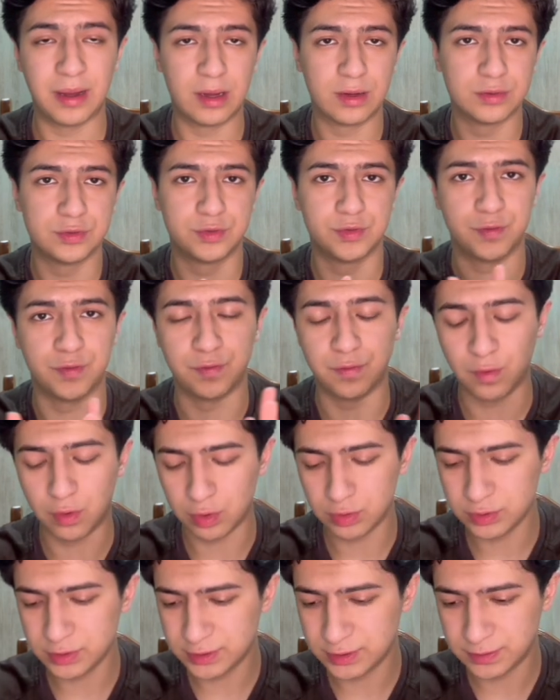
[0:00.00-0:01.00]
of
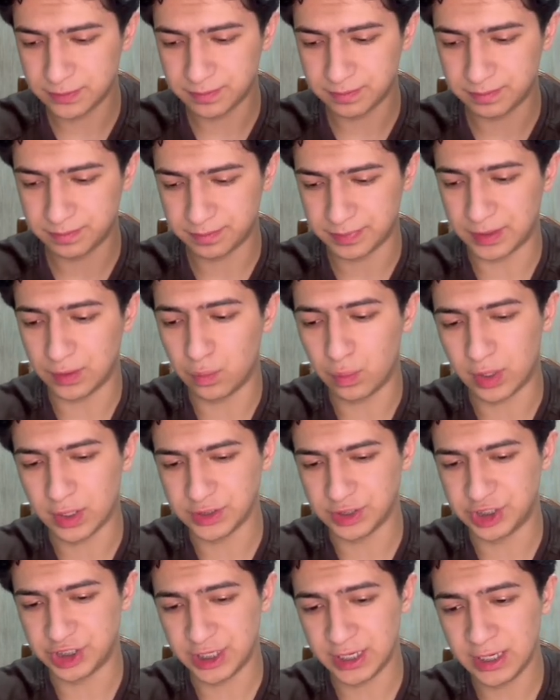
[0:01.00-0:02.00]
words per one
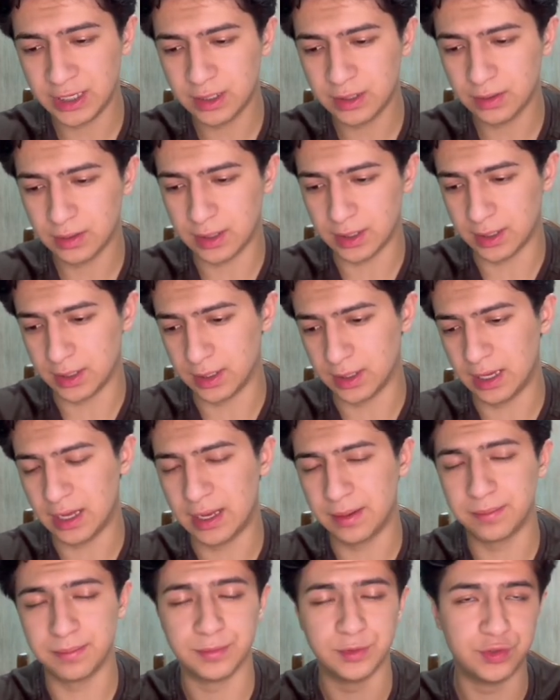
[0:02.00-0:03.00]
check.
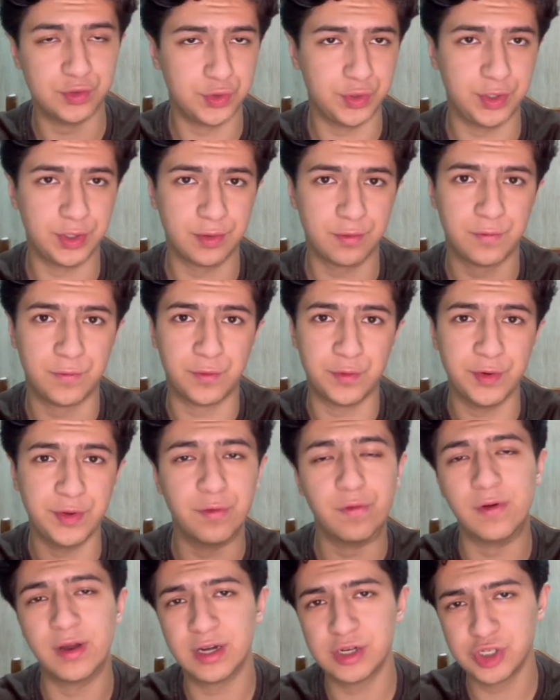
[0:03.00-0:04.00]
I'm doing free
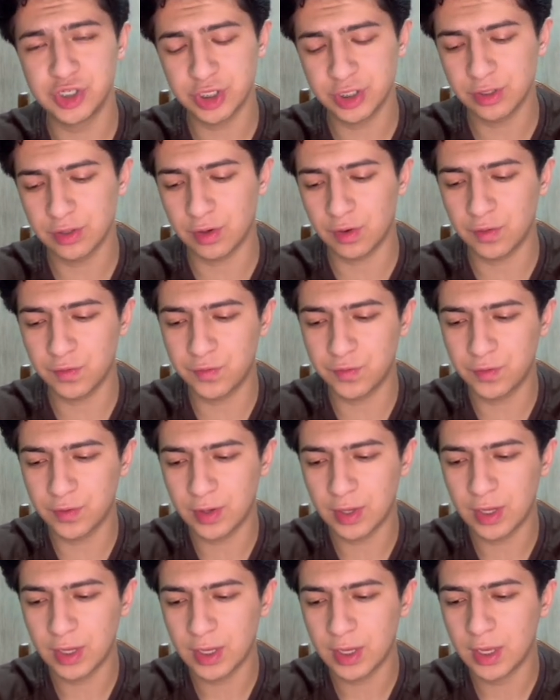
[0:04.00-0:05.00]
version of
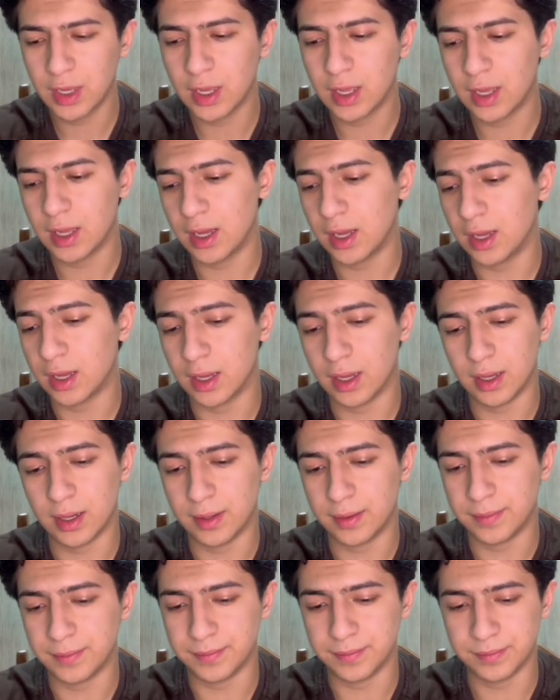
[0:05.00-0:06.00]

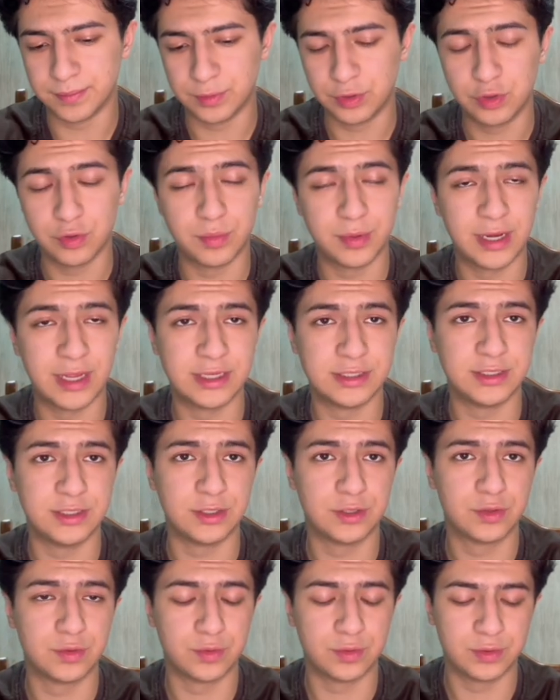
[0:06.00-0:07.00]
humanizing
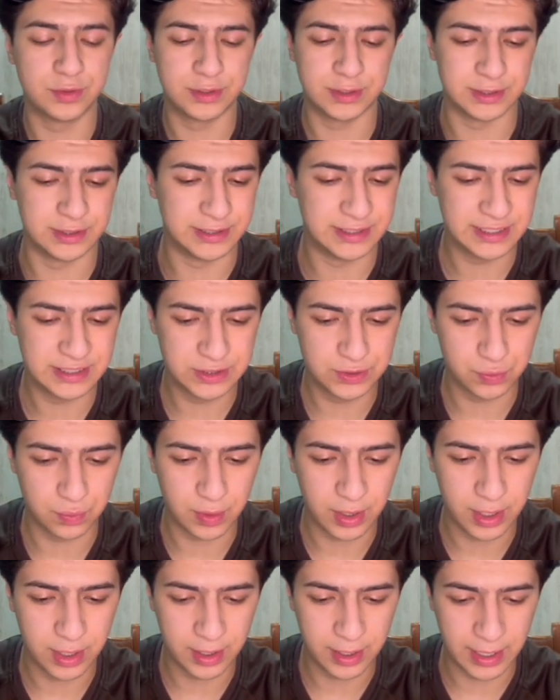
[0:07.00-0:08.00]
tools. That's
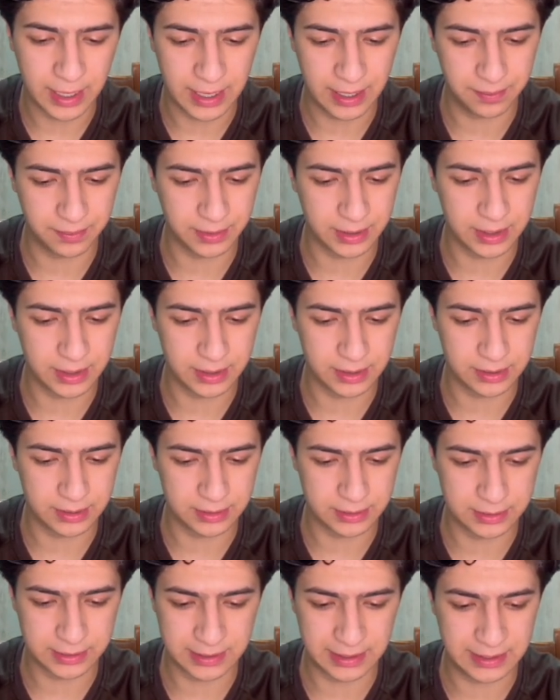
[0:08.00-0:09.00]
why I'm gonna
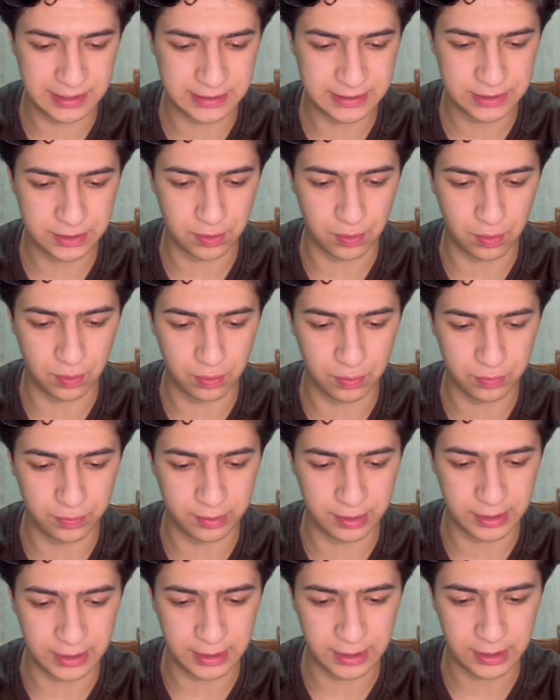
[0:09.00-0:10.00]
test only